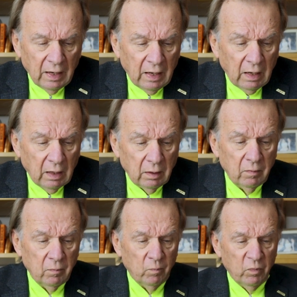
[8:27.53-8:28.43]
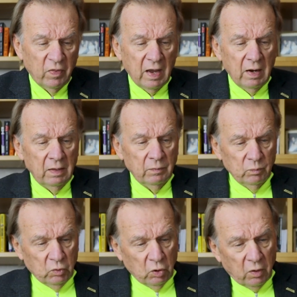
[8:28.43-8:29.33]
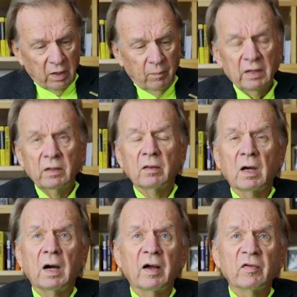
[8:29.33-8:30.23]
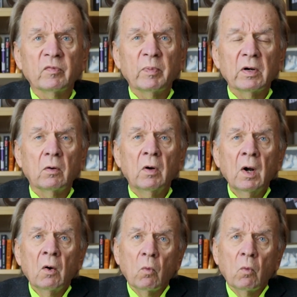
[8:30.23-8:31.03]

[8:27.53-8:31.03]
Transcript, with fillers: and they took him into the hospital,